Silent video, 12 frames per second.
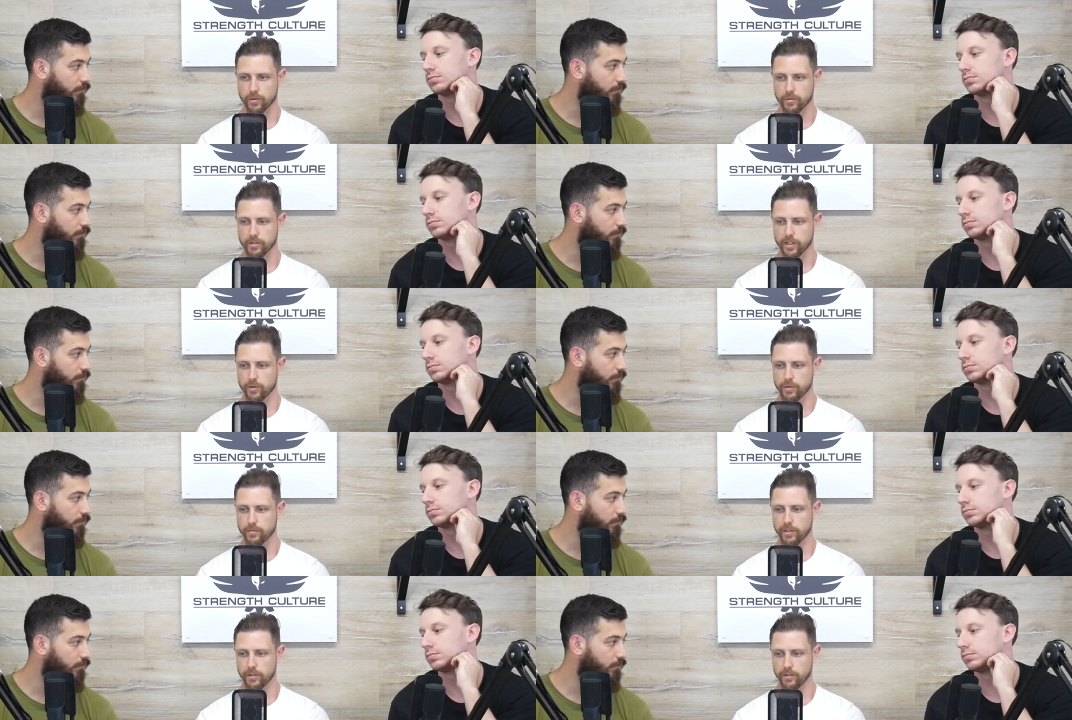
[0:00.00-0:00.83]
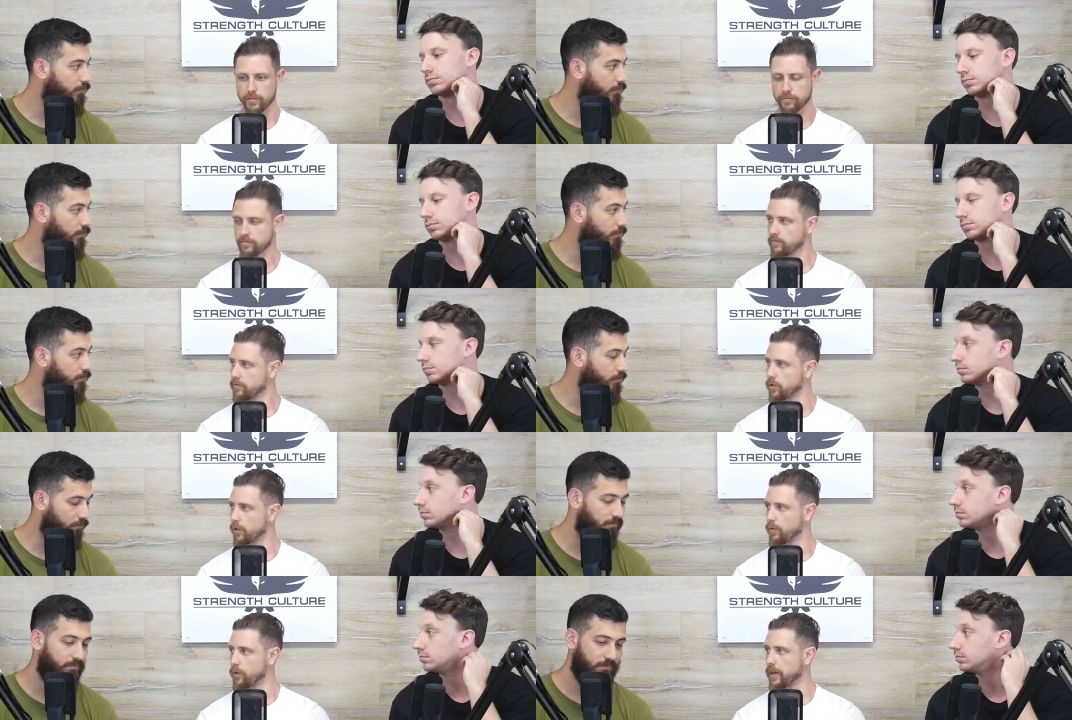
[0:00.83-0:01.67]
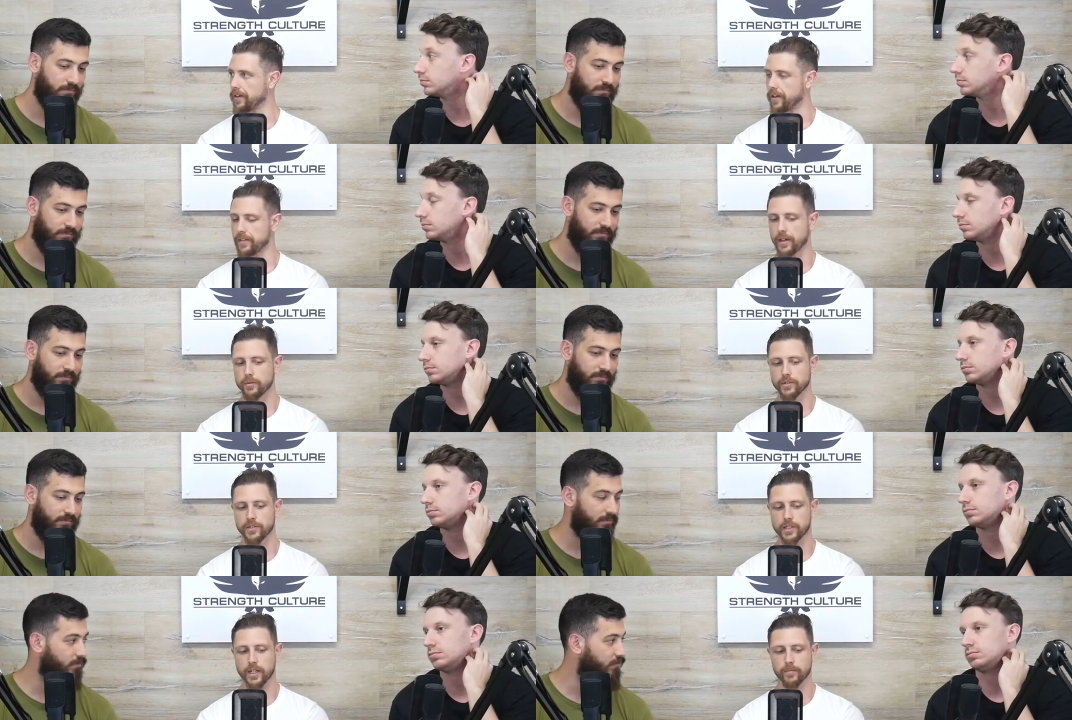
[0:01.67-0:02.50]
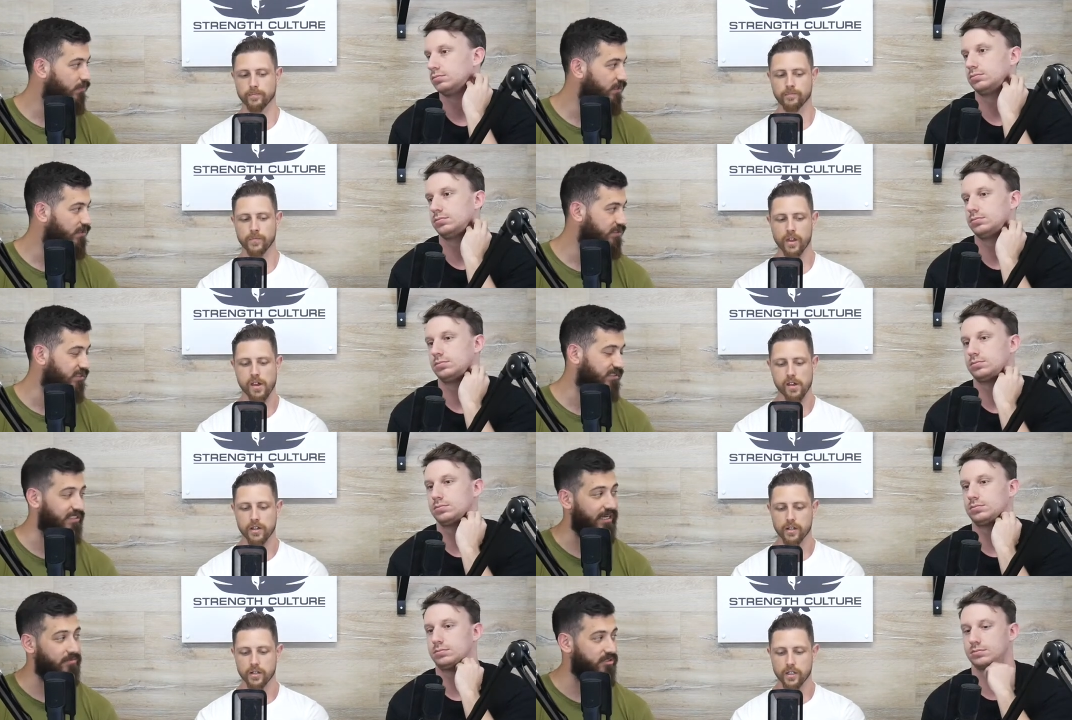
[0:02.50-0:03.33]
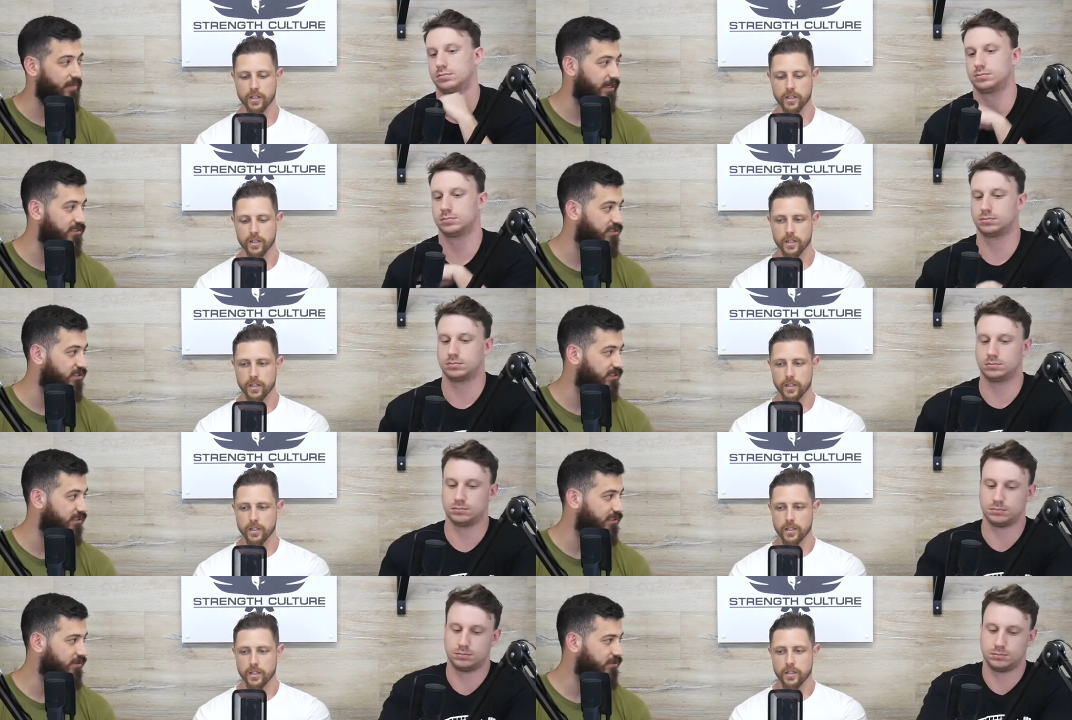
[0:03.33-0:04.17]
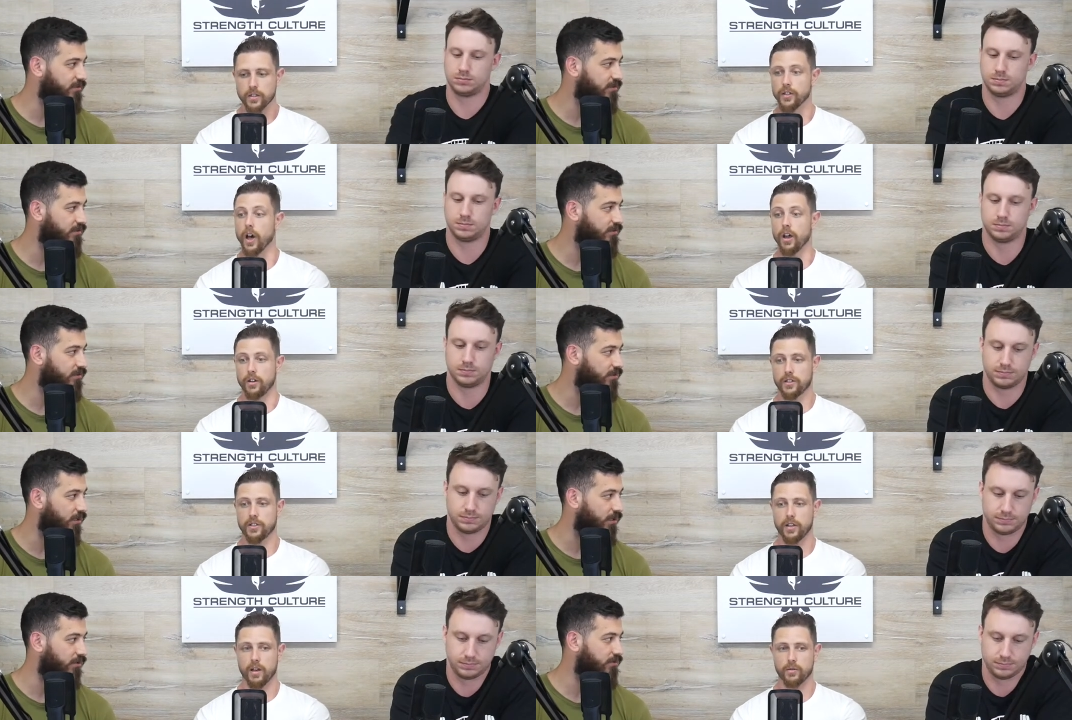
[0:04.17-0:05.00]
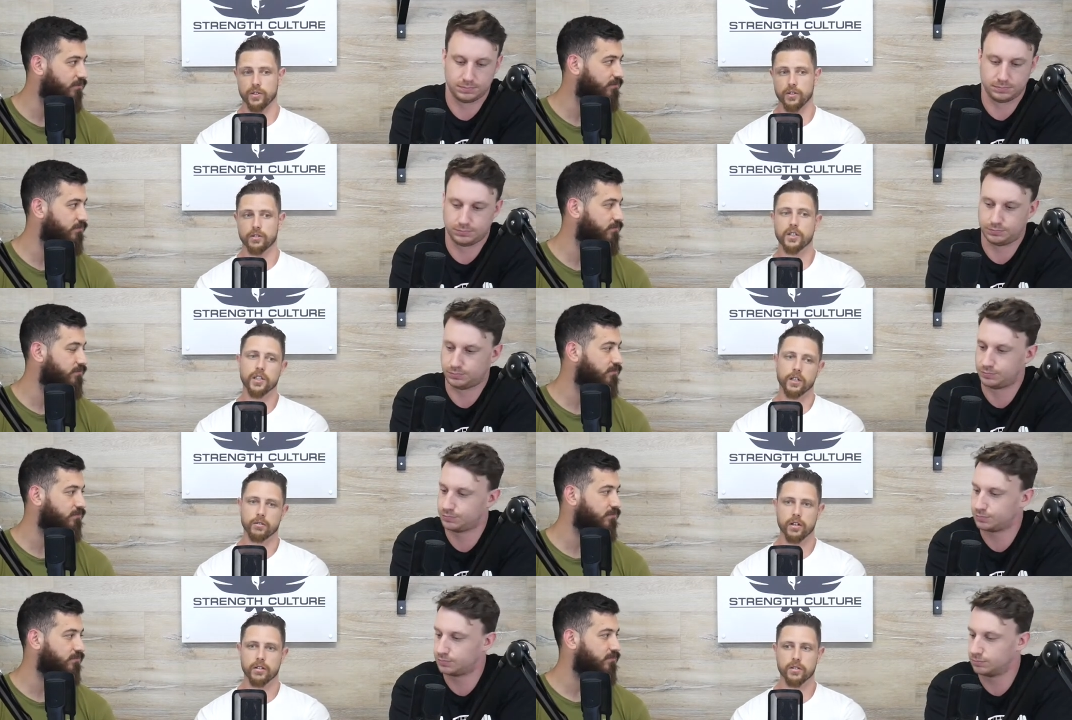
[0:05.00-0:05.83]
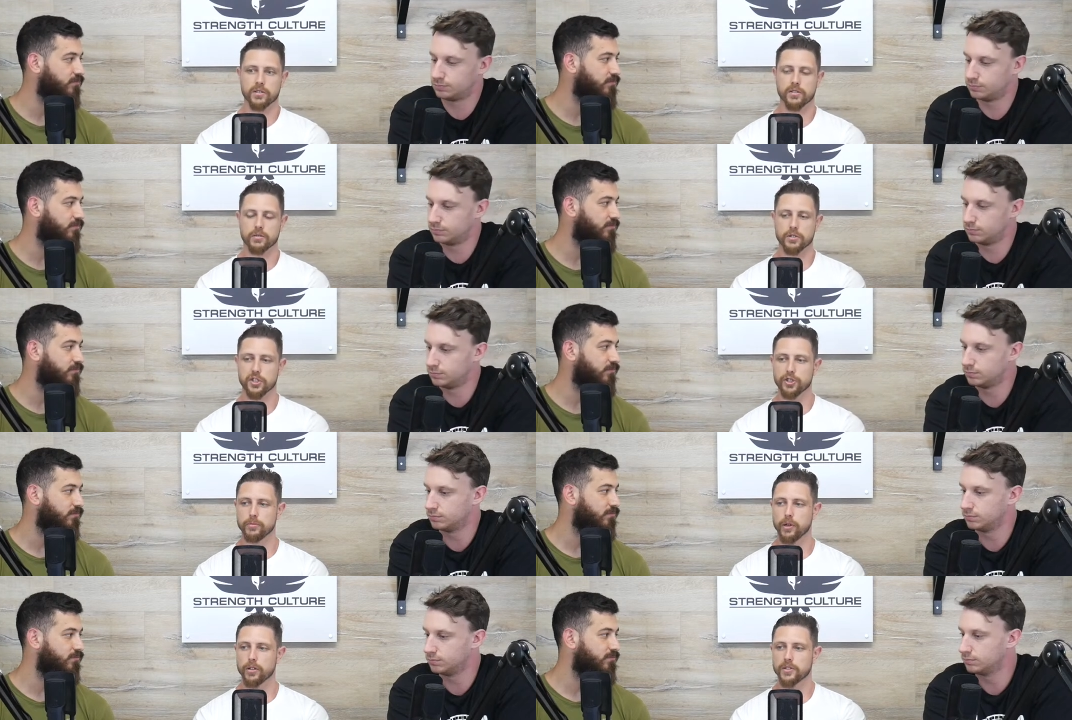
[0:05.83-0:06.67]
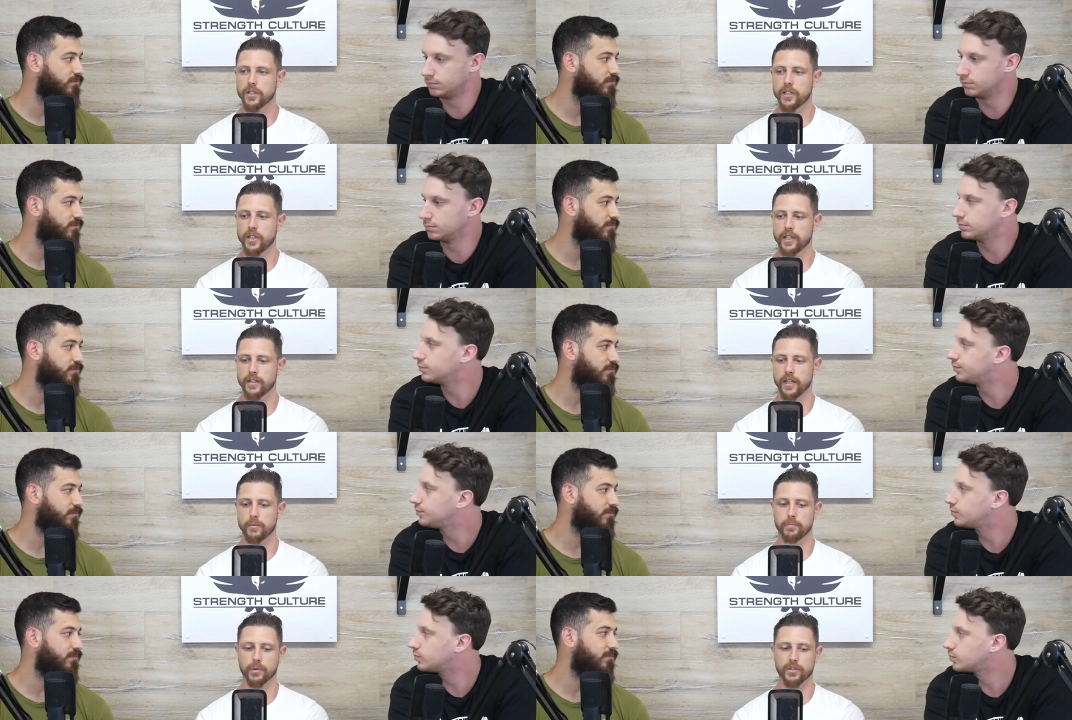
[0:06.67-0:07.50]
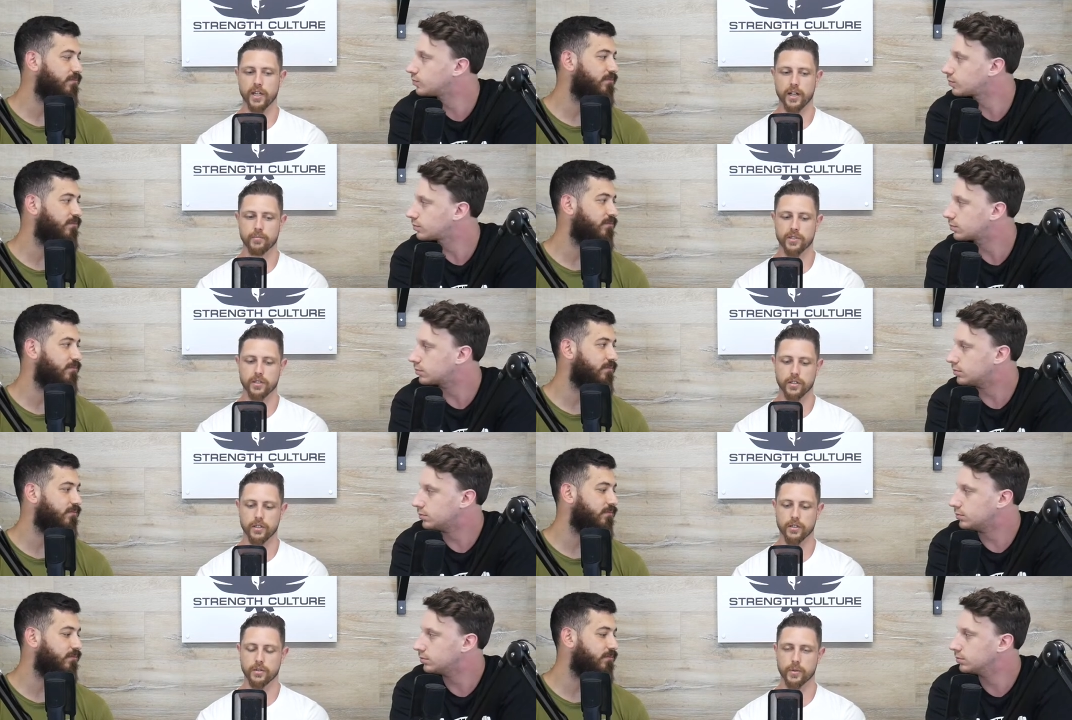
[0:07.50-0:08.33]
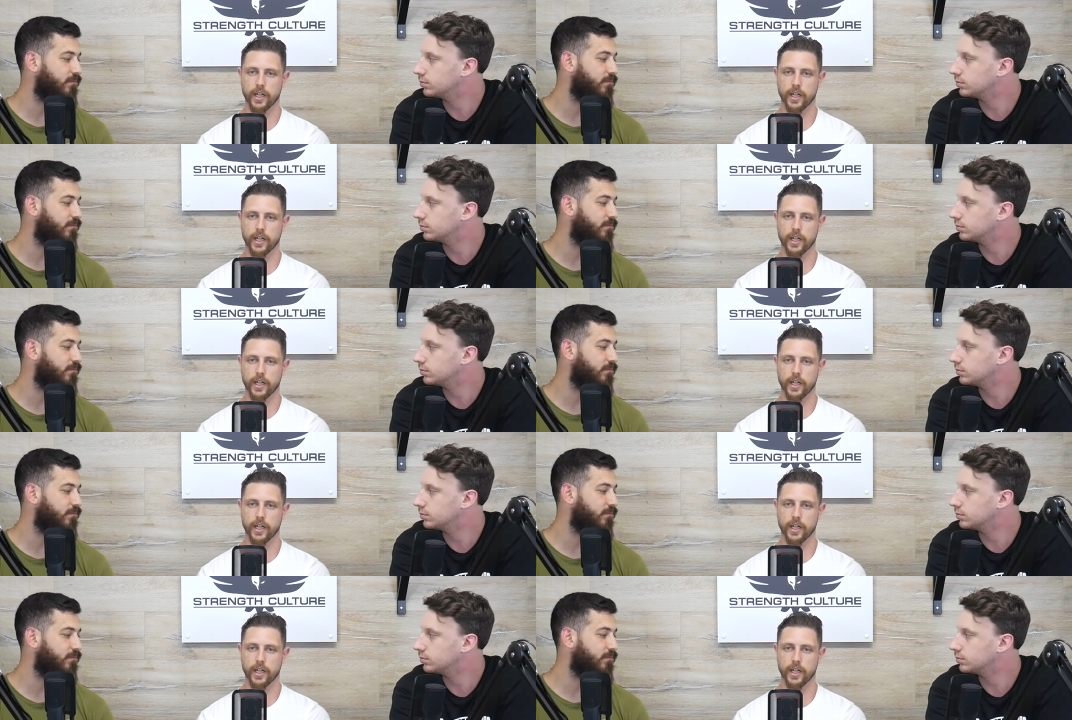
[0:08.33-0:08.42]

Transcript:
Speaker 1: bought all the equipment and off we went and that was
Speaker 2: um is it the same space you're still in no so no.
Speaker 1: that was on Keilor road that was a little shoebox and then built that up to